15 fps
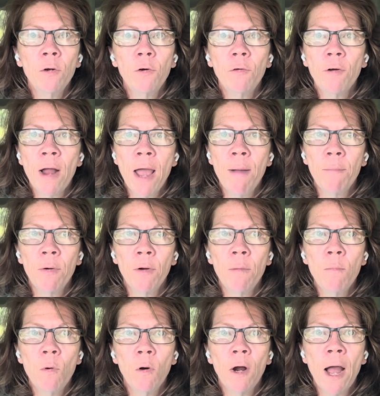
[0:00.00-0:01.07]
grammar,
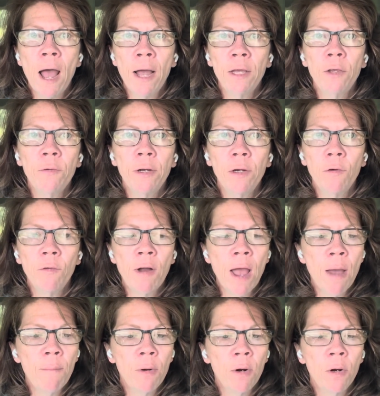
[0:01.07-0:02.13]
more accurate
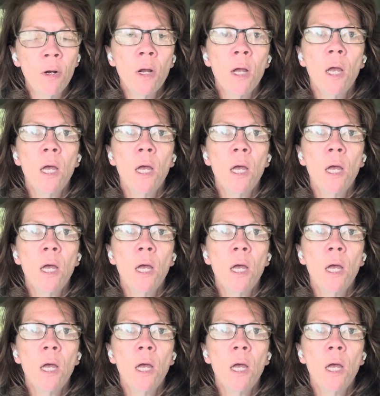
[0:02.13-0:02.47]
grammar.